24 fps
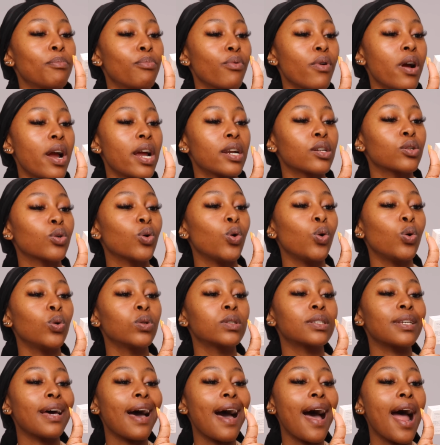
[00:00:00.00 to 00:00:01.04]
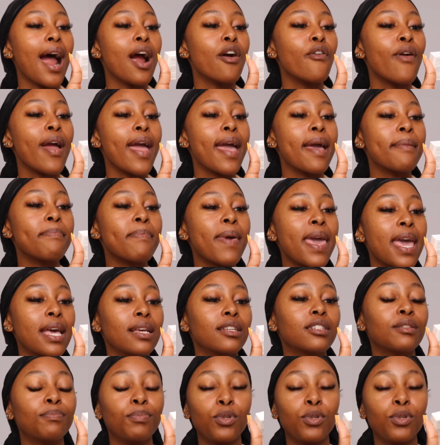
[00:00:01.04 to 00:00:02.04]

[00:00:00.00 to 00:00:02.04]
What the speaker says: a brand called RMS